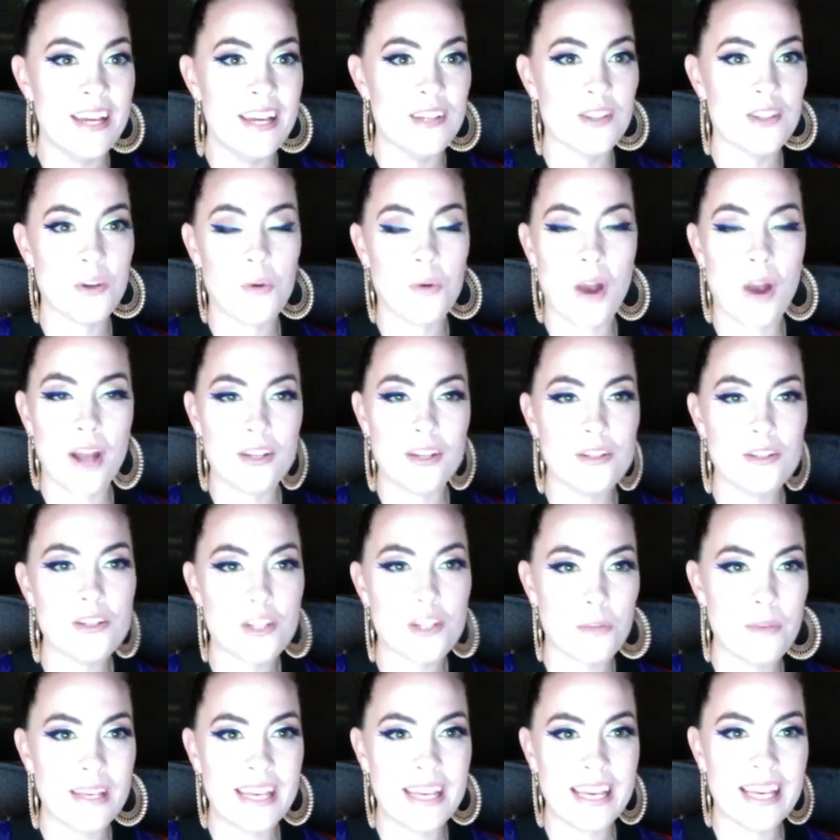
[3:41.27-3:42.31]
So where I'd
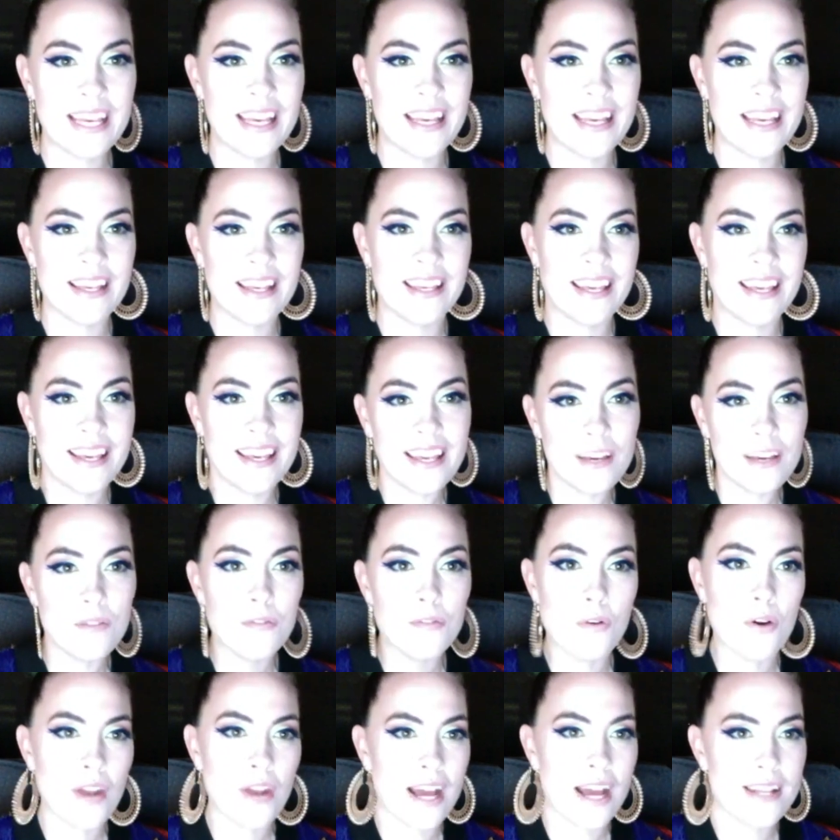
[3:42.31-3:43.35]
usually be gigging
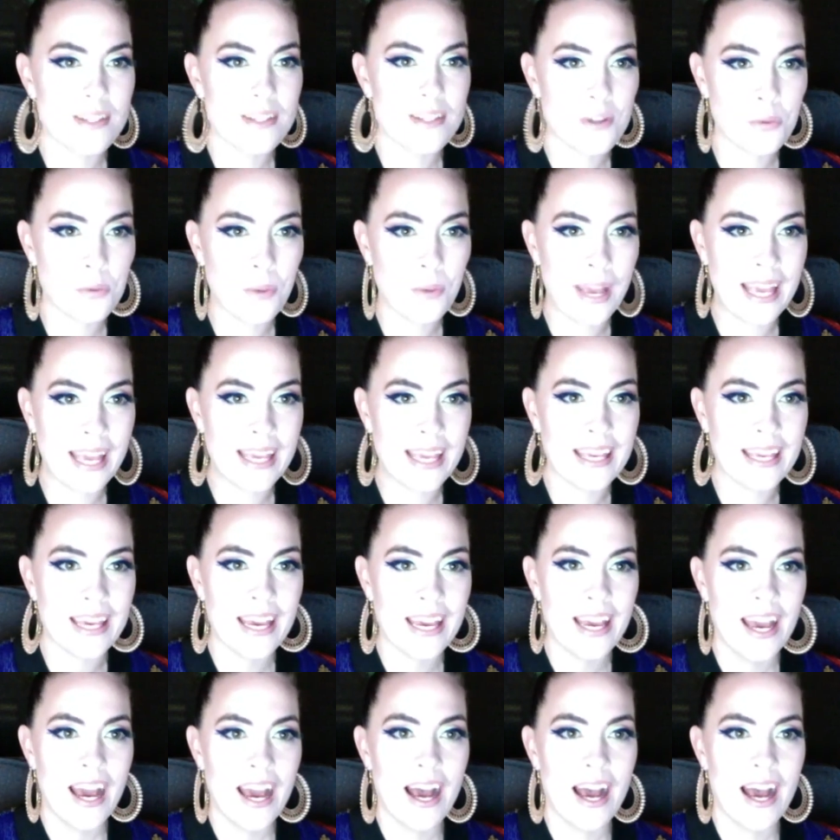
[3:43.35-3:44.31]
4 nights a week,